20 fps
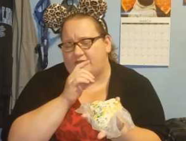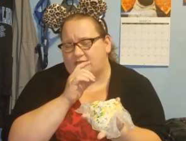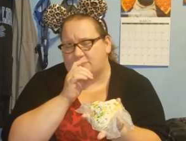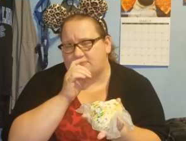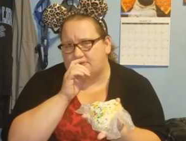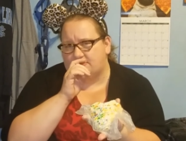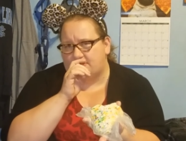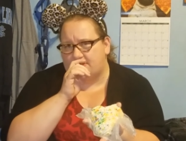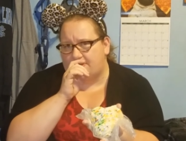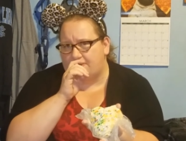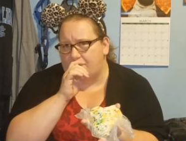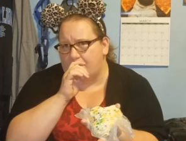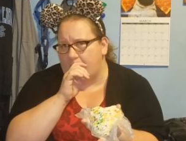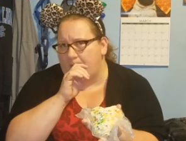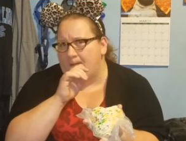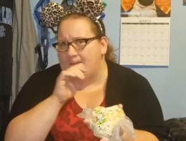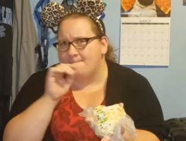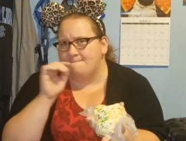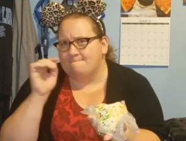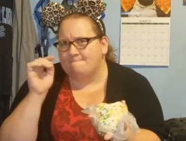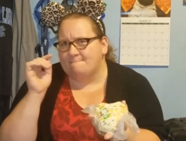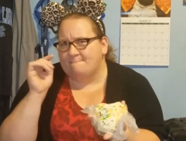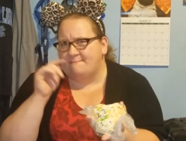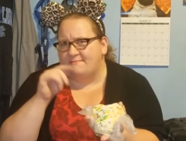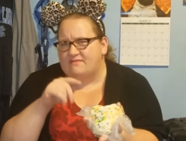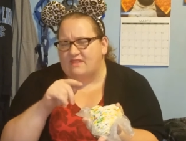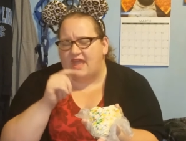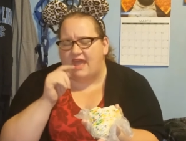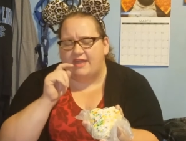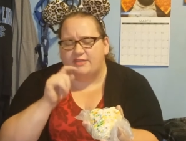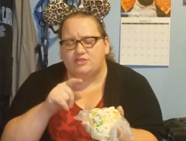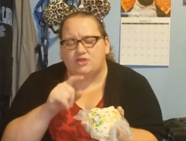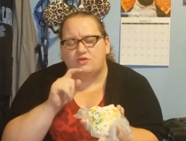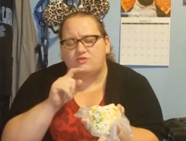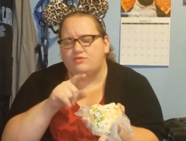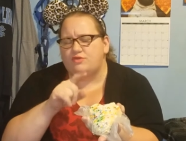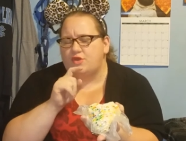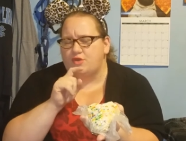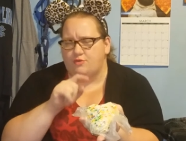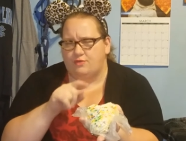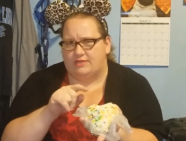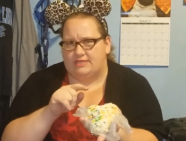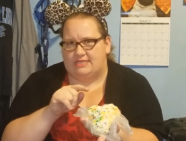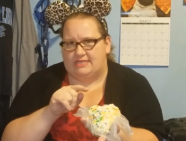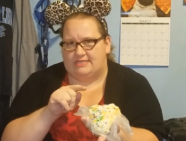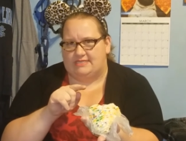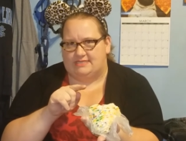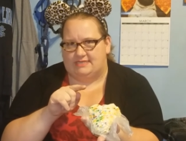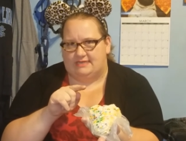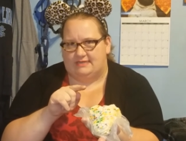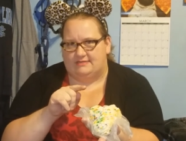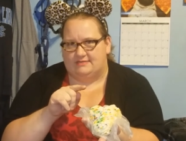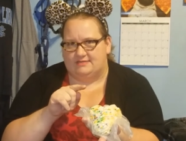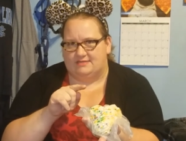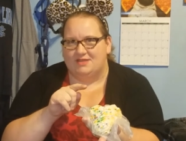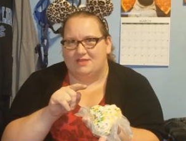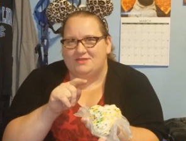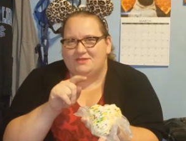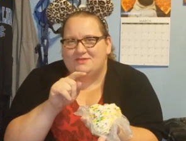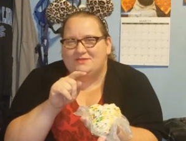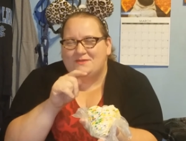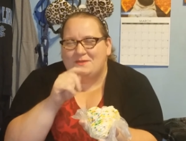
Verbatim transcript: honest with you, I don't know what this is.